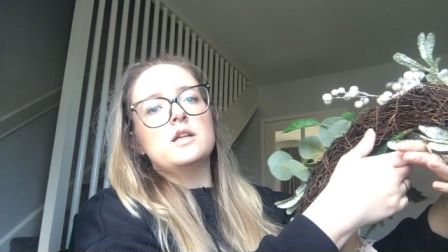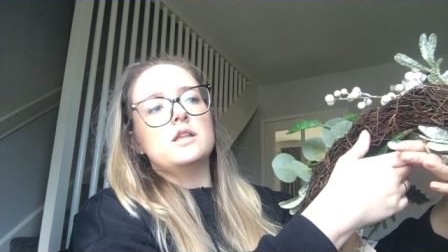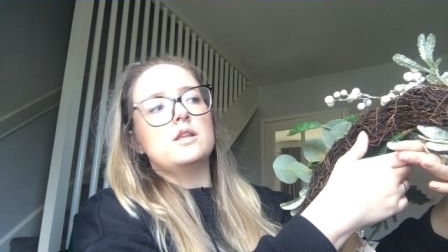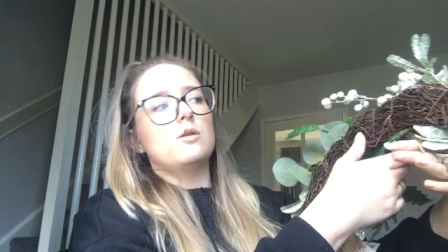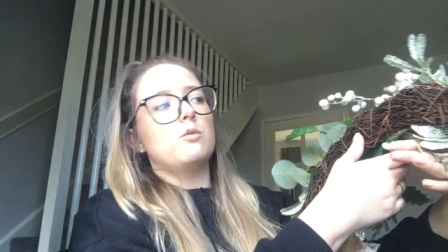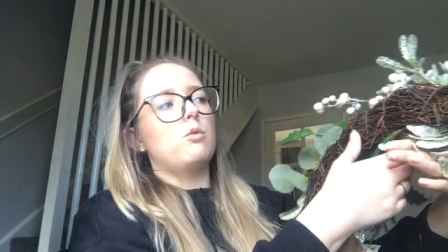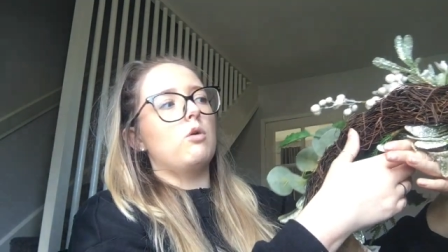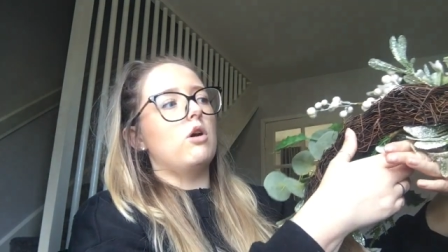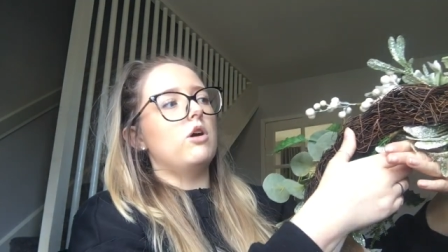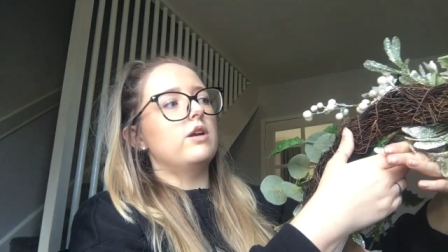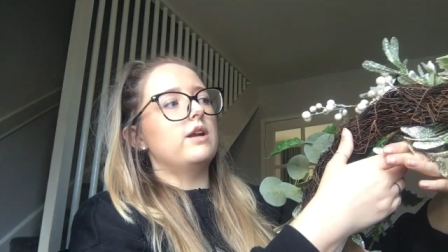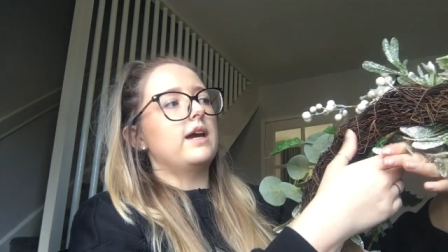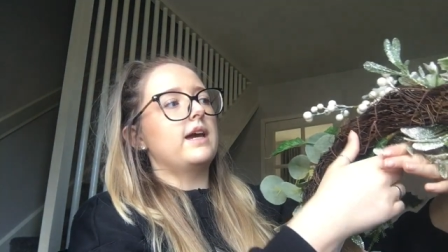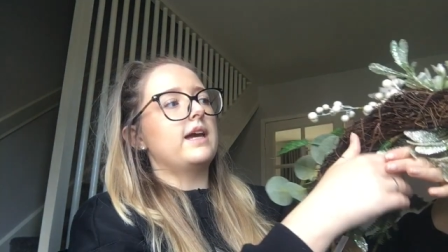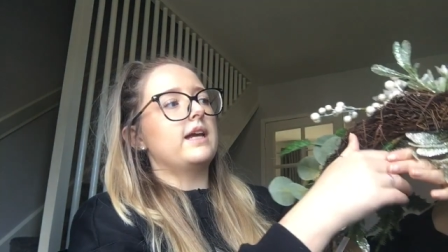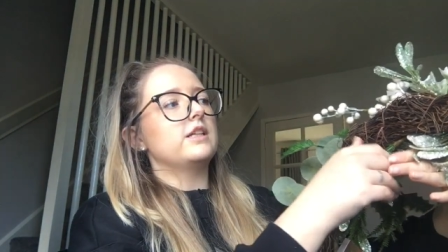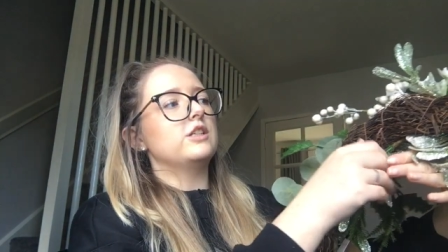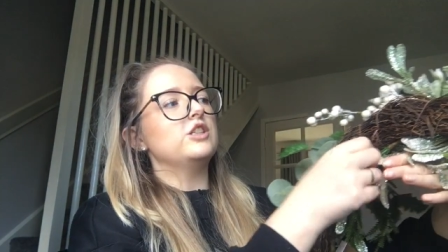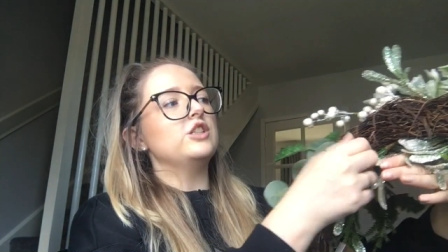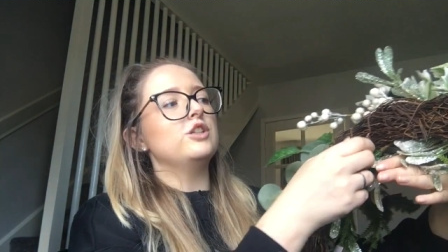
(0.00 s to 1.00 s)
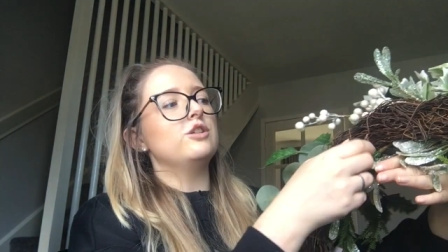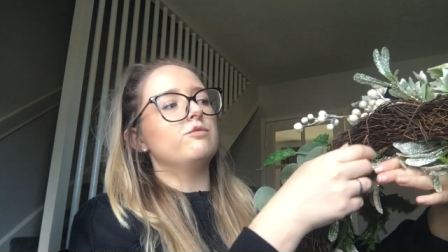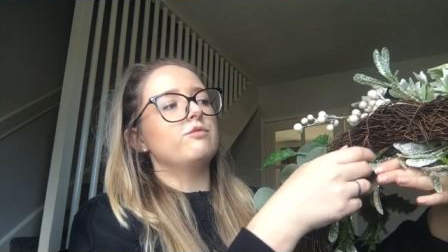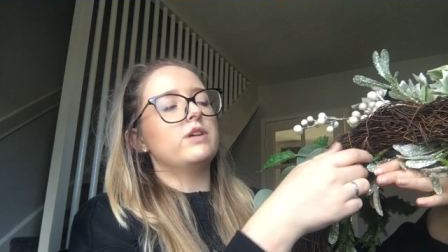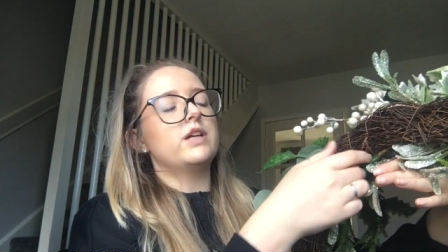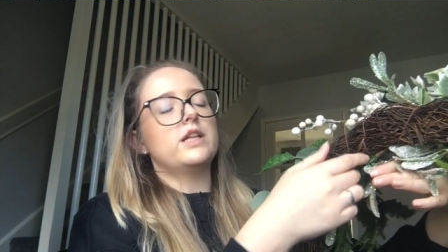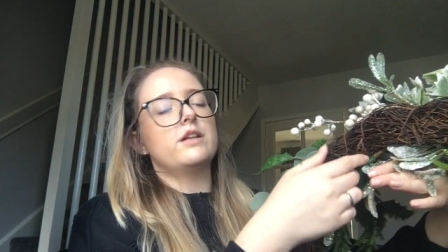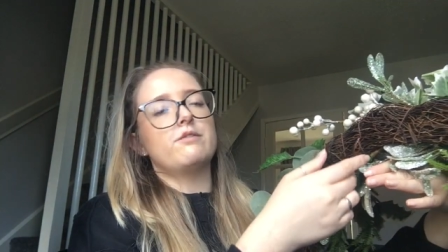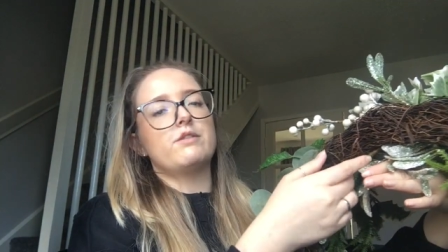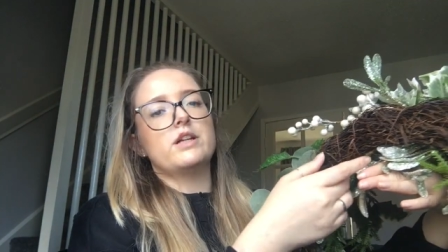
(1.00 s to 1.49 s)
The one I actually
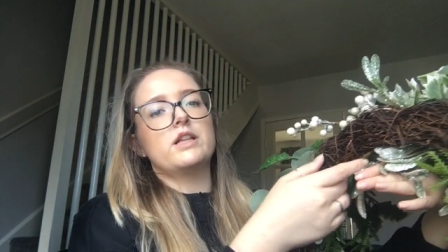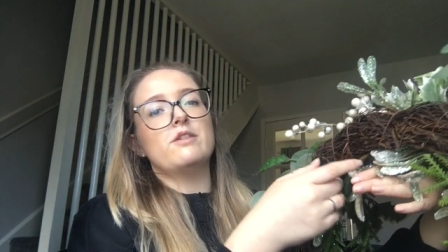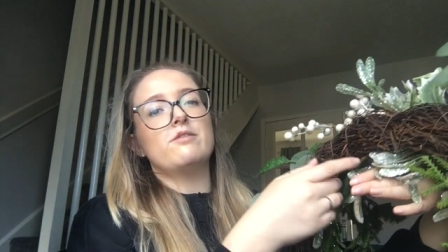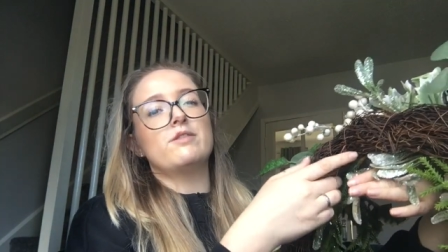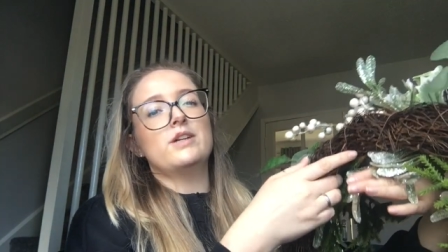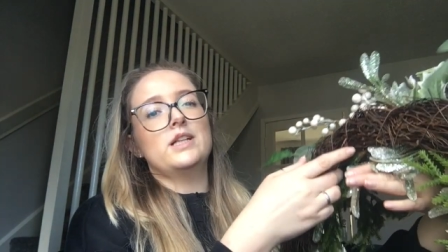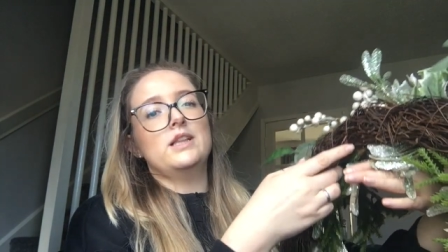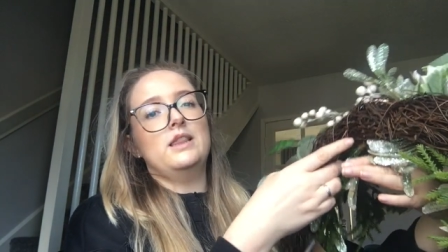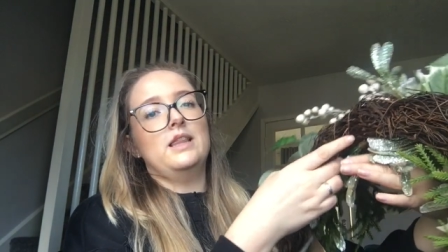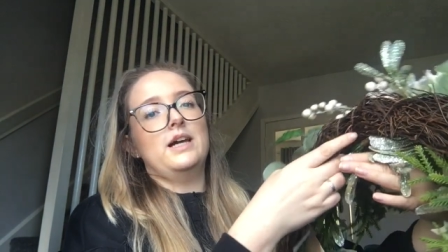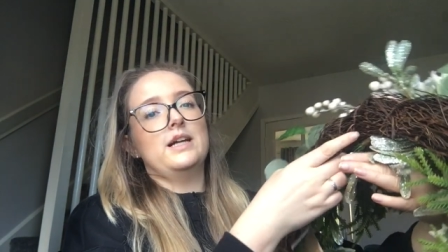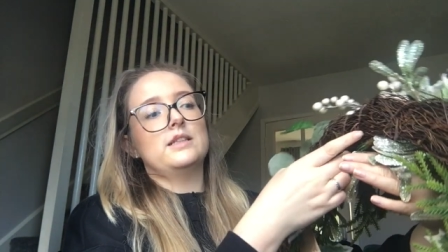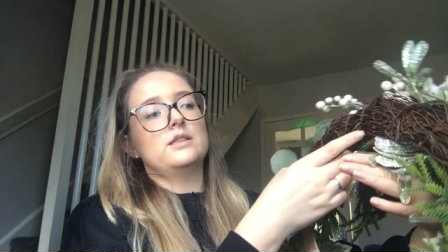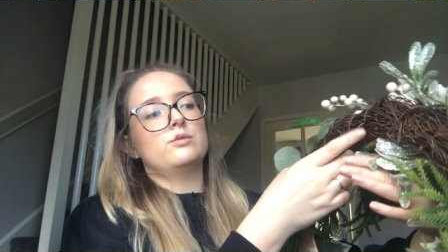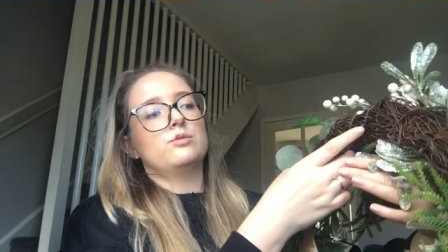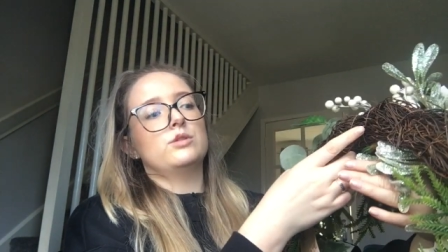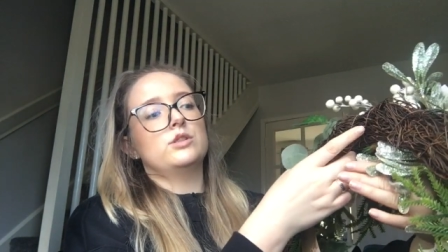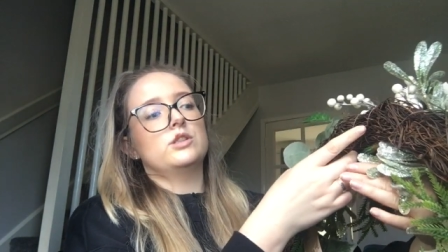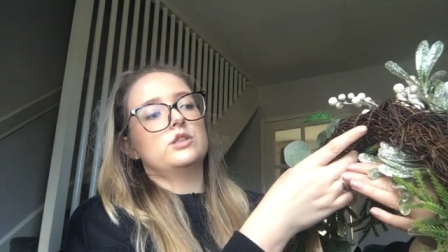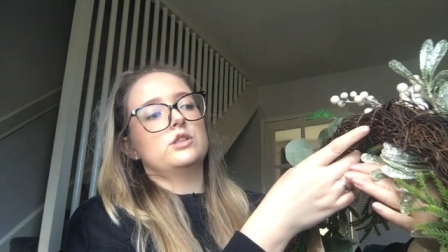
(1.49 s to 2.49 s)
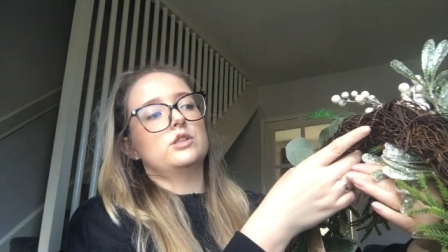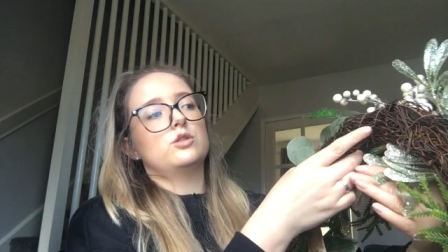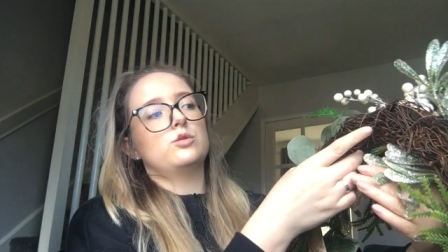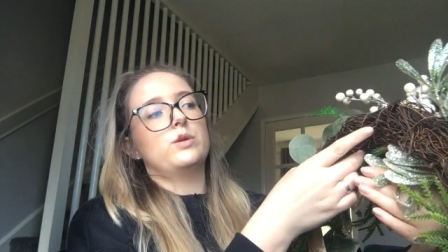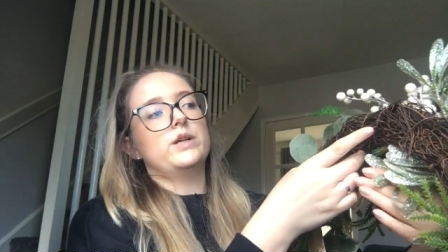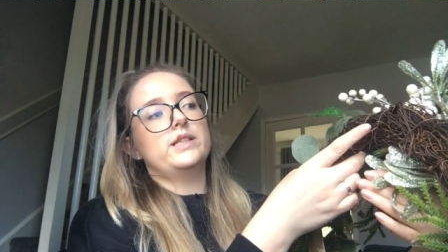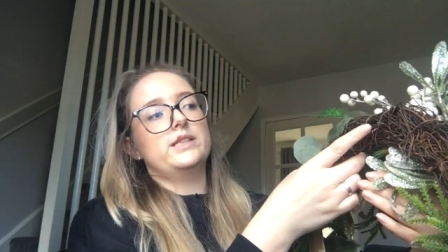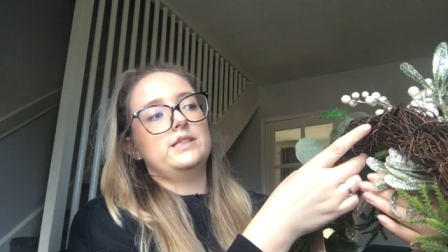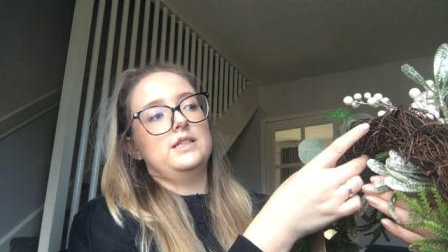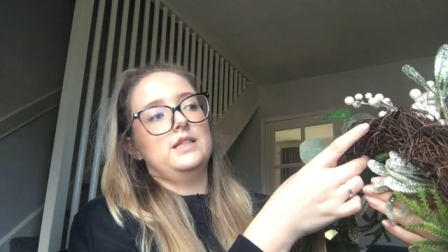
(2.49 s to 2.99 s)
really, really, really liked was
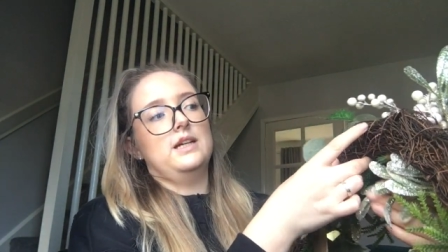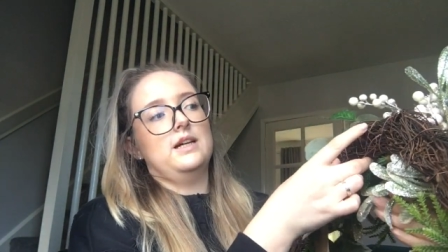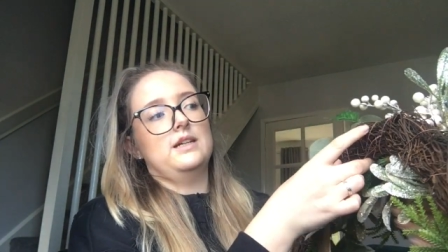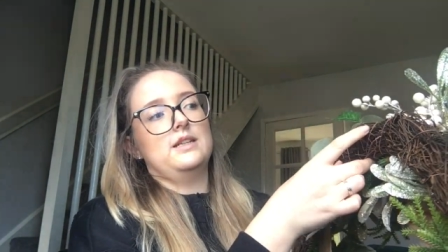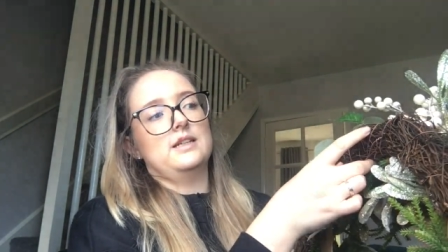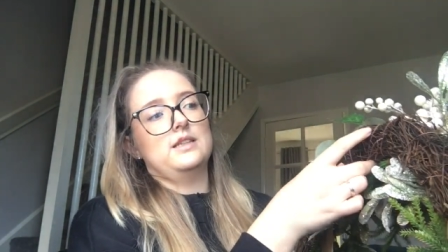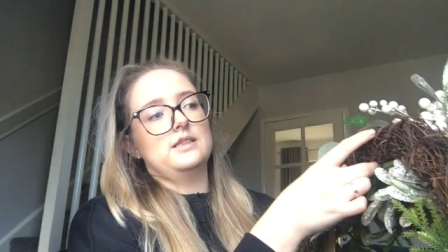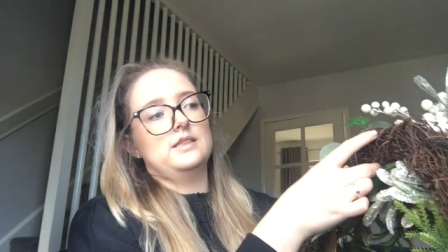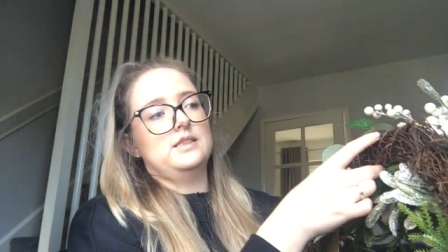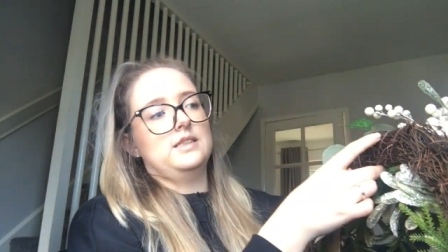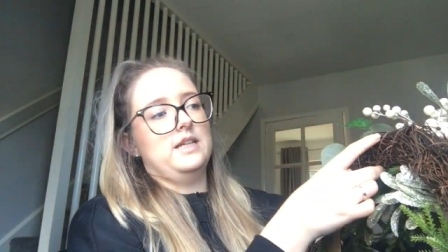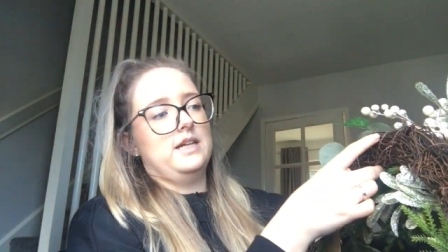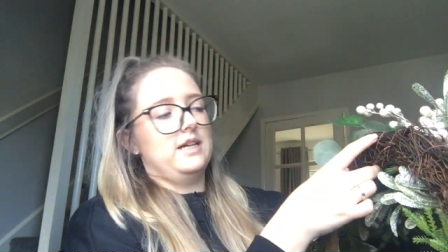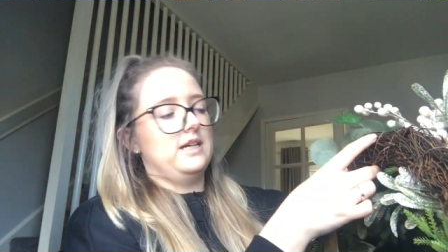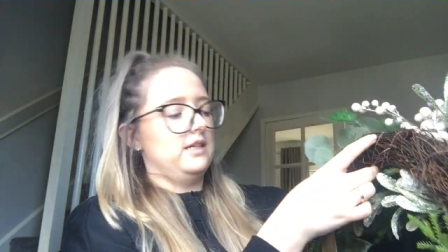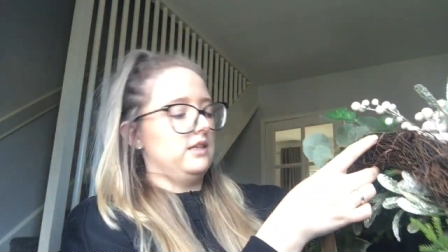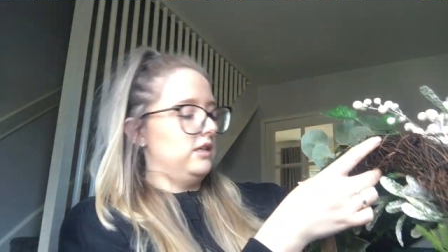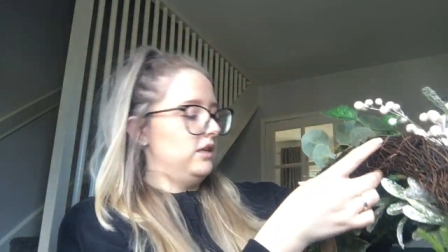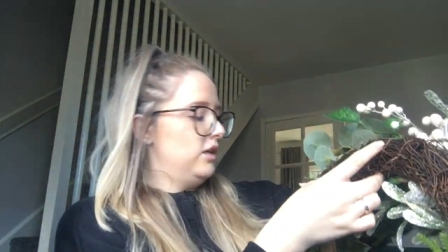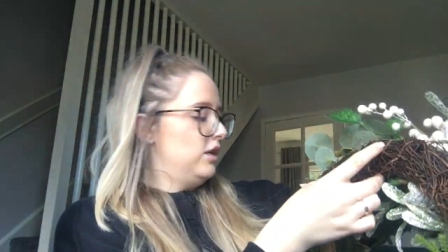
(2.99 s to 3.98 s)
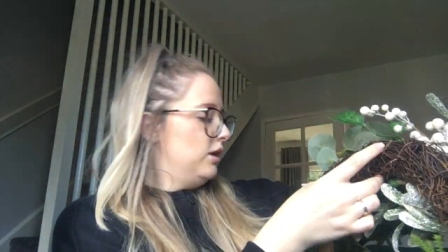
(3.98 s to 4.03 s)
twenty-nine ninety-nine.